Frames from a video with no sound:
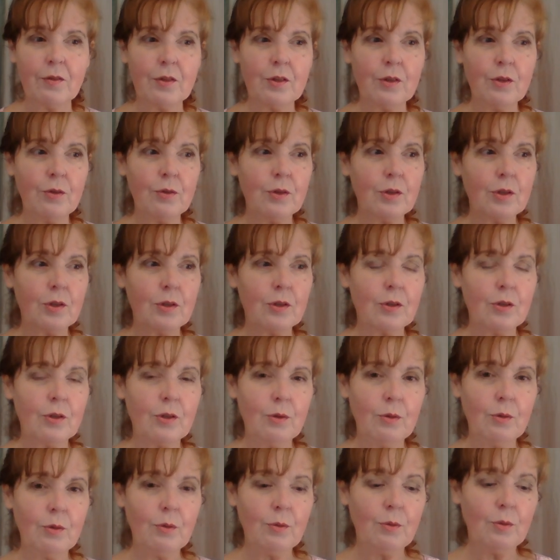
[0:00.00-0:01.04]
to
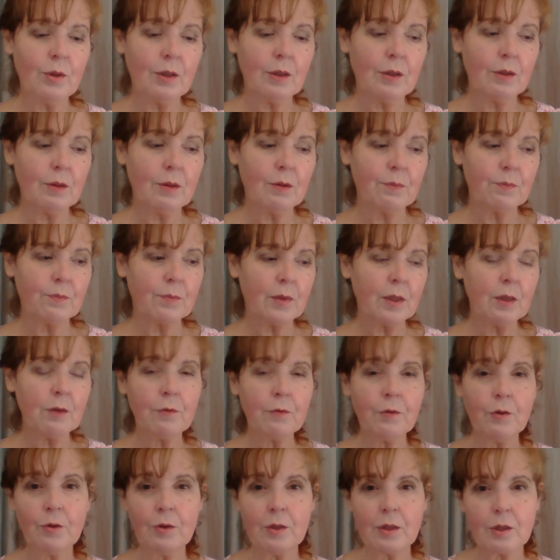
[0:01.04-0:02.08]
to um,
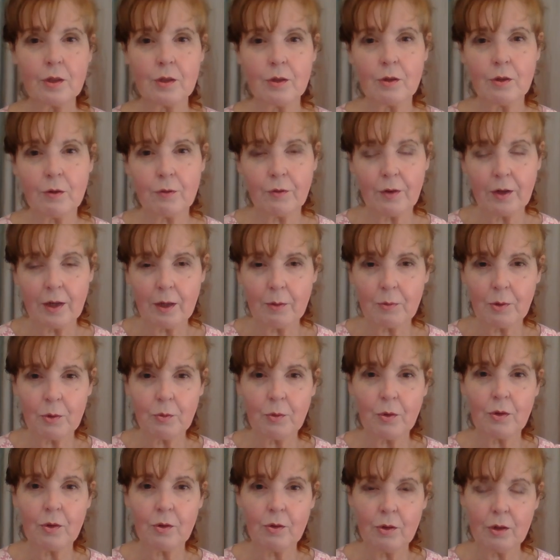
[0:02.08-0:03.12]
influence your family
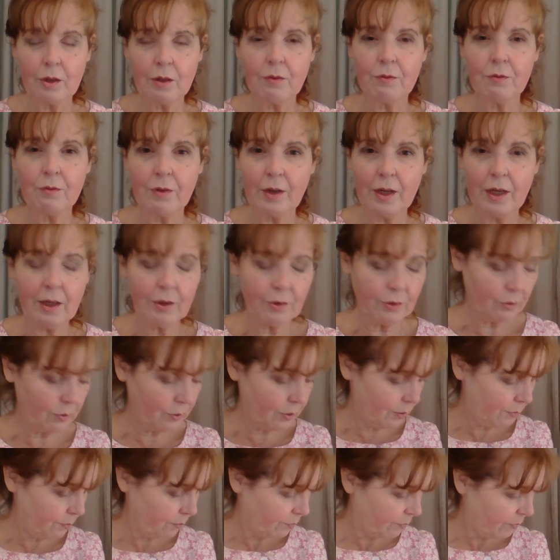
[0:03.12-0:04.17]
with good
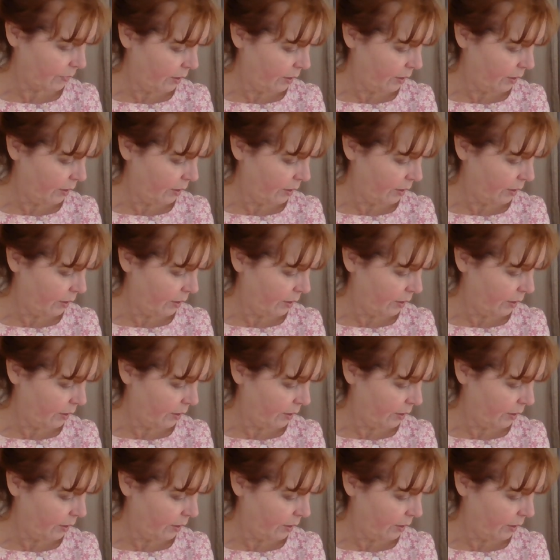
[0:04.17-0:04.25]
values